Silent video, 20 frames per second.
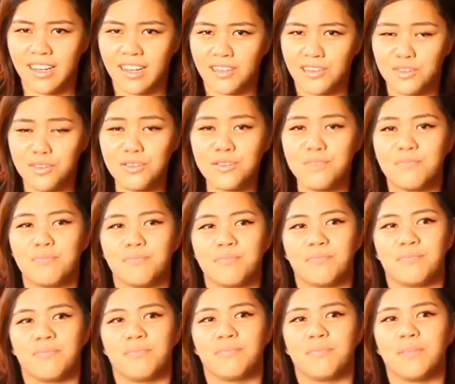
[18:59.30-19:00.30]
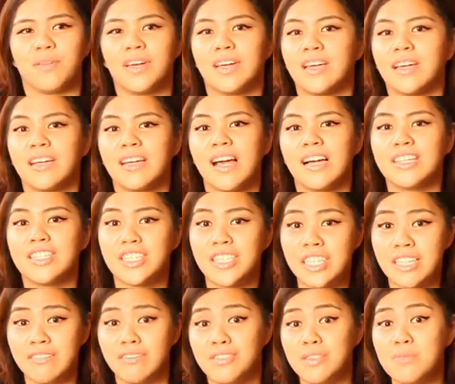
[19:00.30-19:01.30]
group
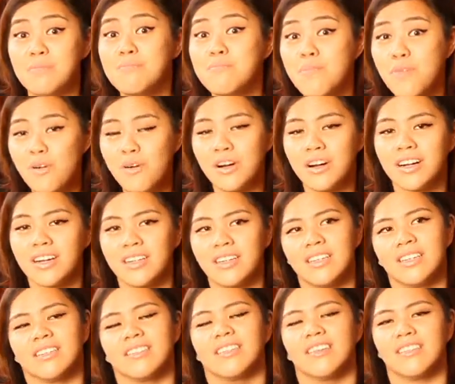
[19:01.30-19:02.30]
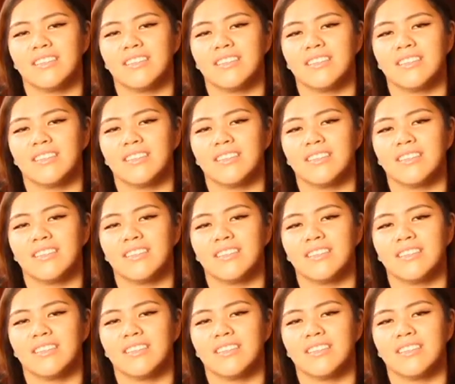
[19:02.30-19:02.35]
achieves more than